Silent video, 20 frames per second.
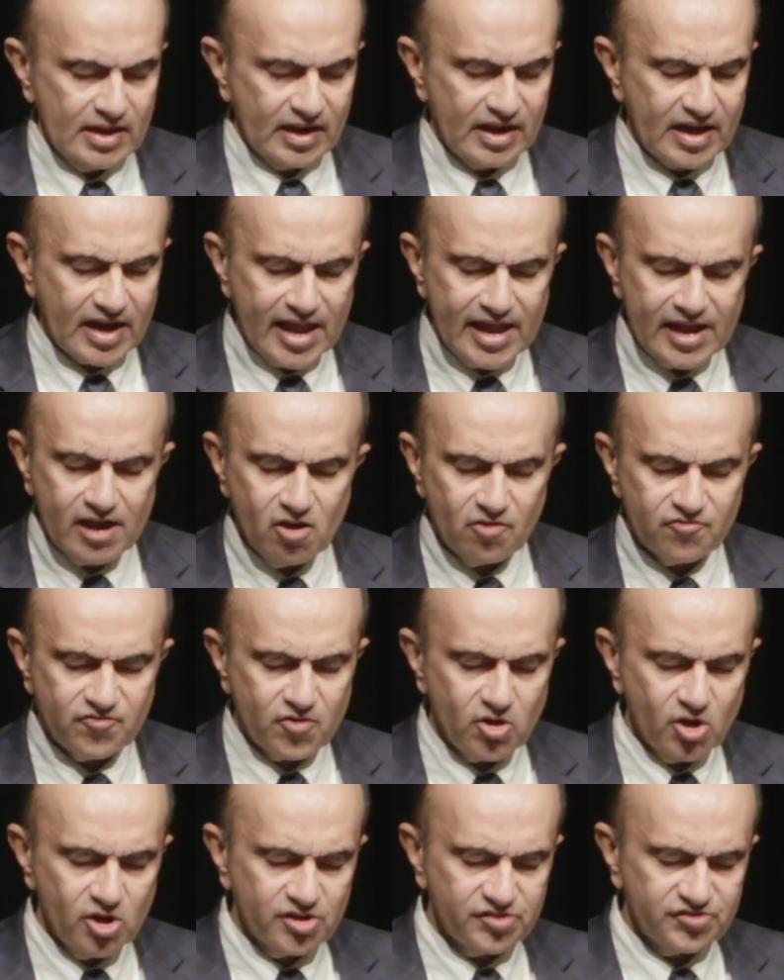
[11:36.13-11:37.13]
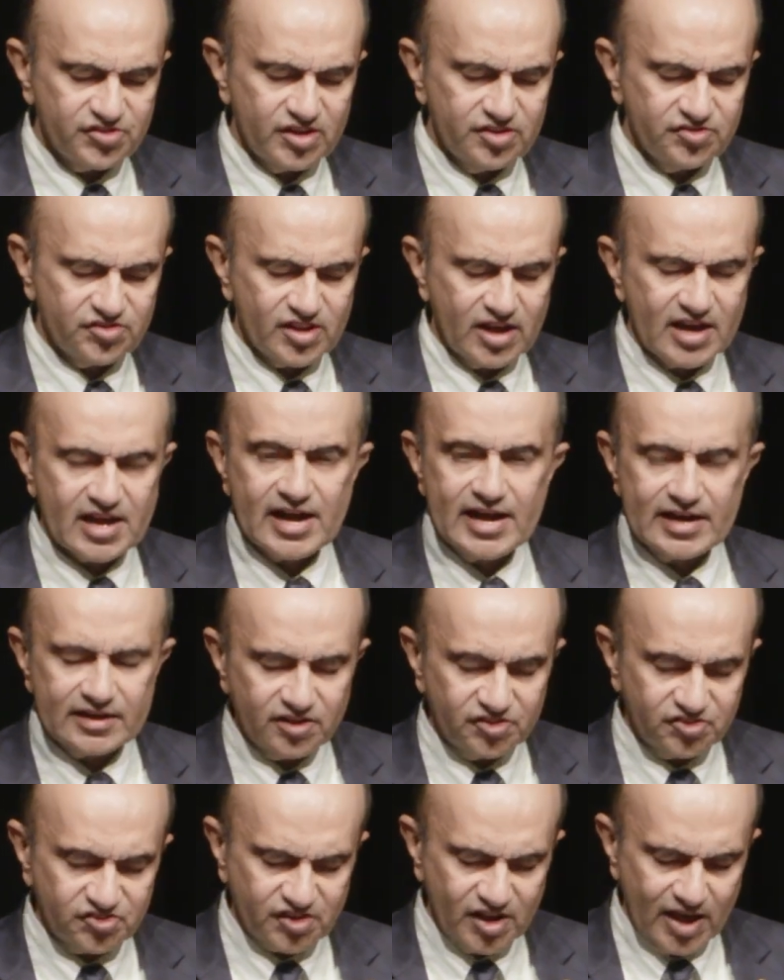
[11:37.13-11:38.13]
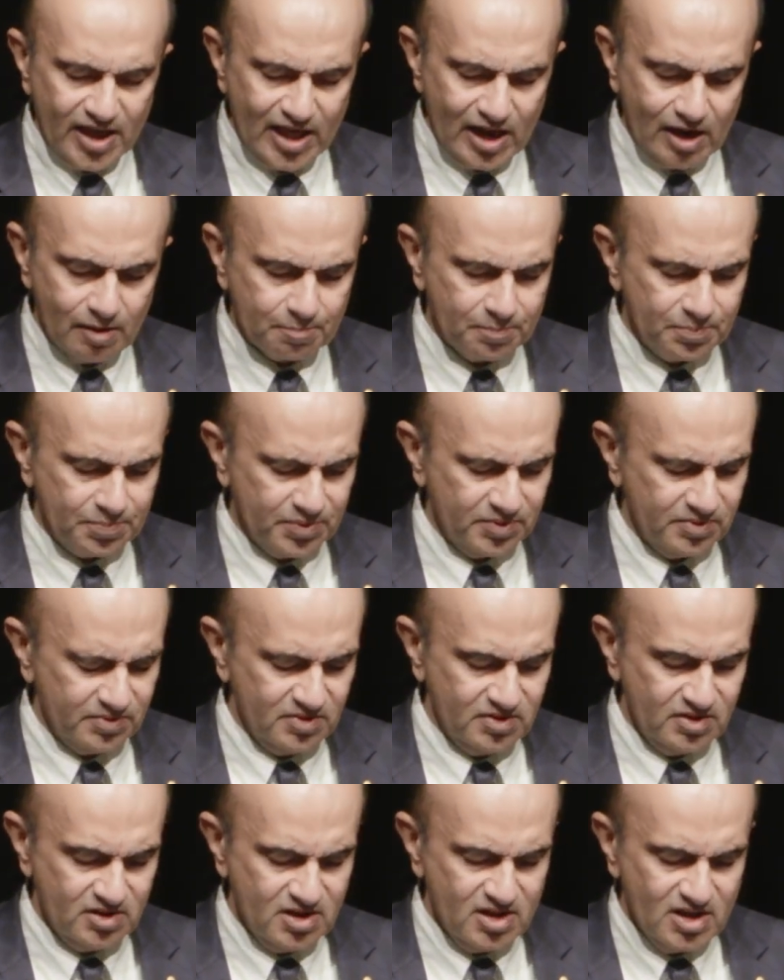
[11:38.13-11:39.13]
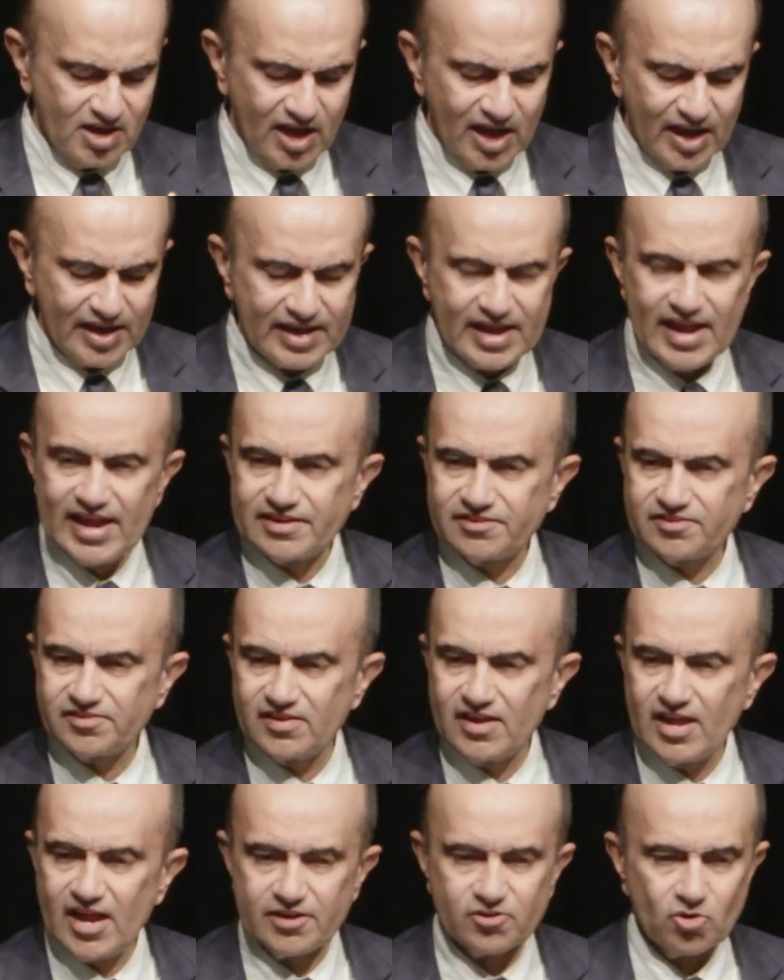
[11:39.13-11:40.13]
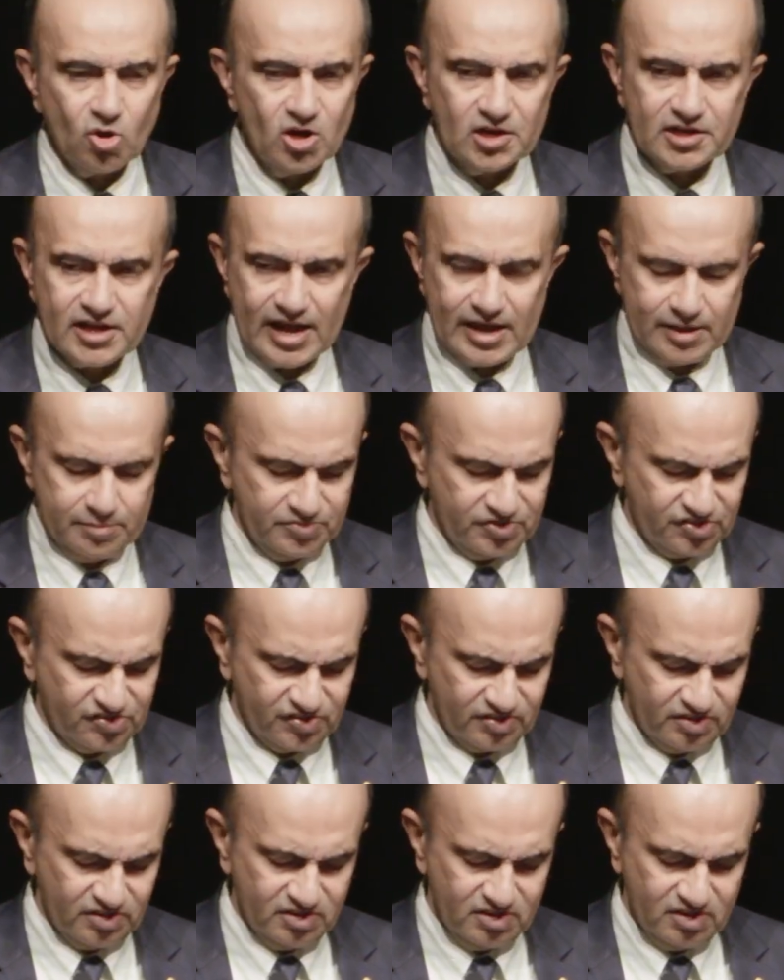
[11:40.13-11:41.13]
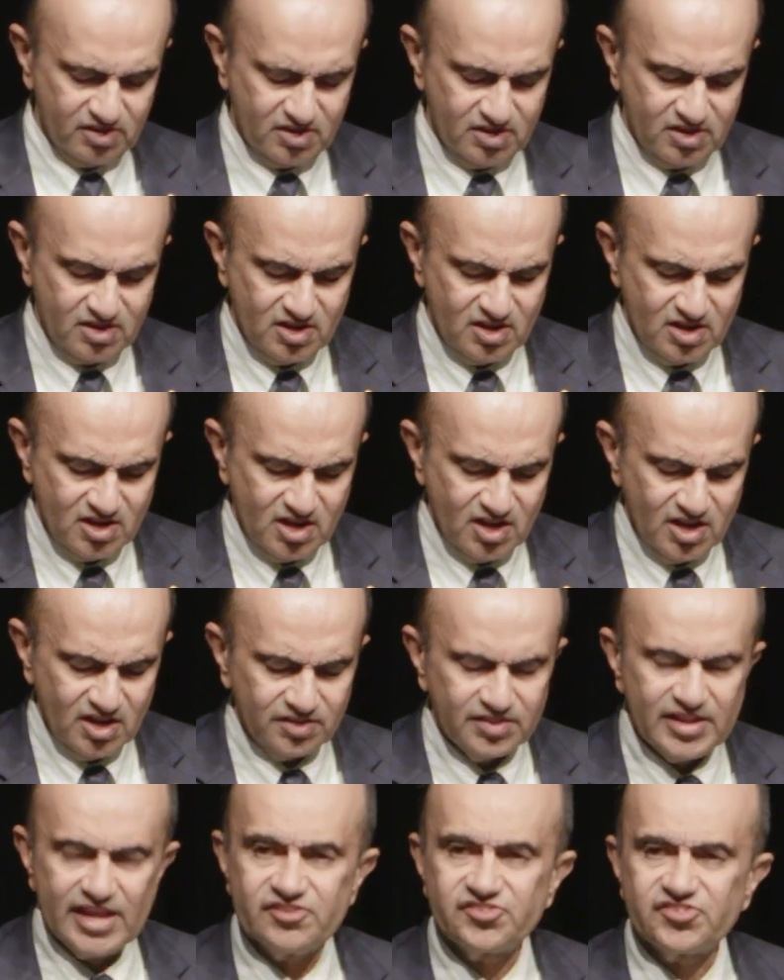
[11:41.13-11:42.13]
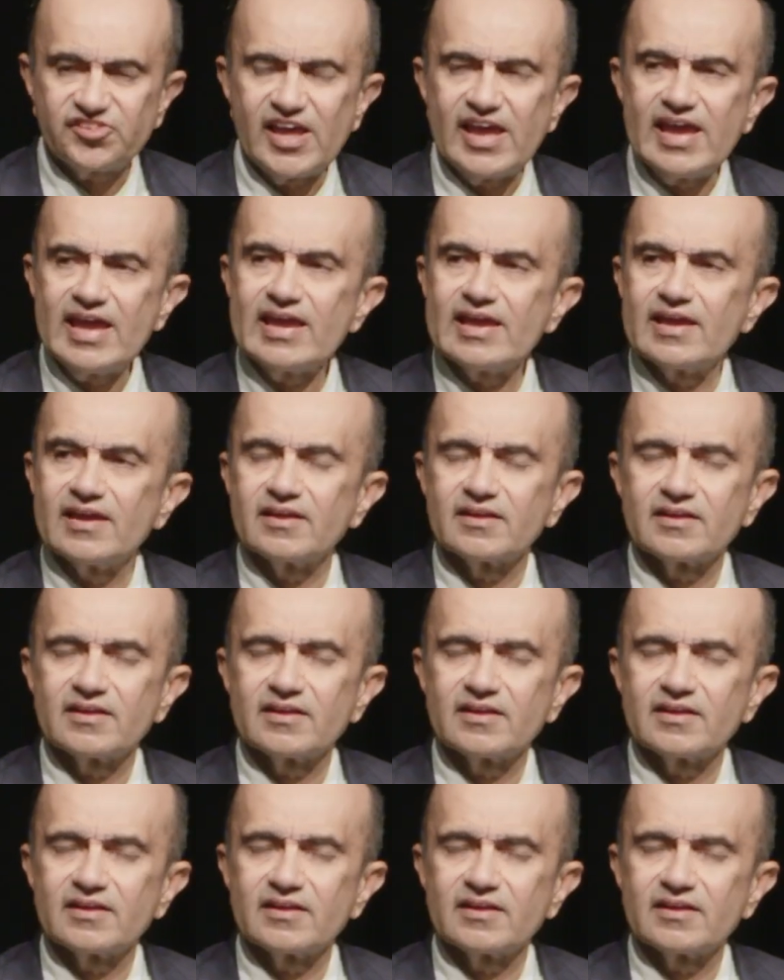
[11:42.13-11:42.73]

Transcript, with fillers: Greg, of course, is the greatest help I get at all times. They say,